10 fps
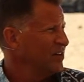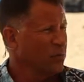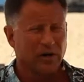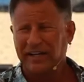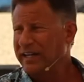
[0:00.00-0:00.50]
They
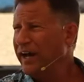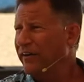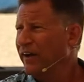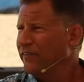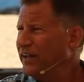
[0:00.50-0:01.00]
work it
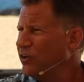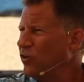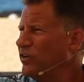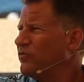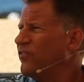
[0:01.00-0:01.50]
out. They
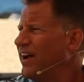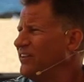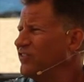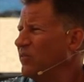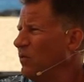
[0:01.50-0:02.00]
go to
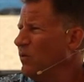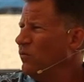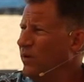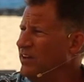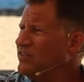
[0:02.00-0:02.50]
find someone
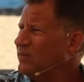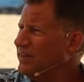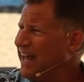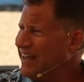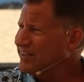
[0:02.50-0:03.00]
with
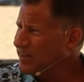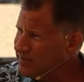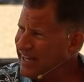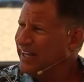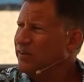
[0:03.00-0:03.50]
wisdom and ask
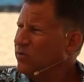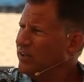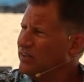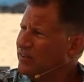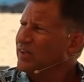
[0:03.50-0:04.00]
them, hey,
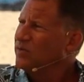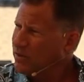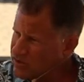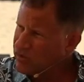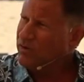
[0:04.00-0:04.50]
what do,
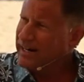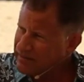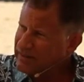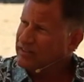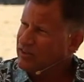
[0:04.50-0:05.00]
what's the
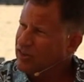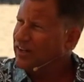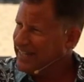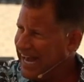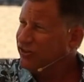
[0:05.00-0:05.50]
right thing to
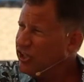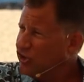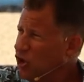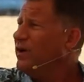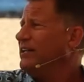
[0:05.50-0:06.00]
do? And they actually
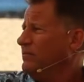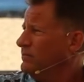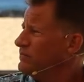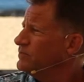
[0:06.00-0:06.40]
do it.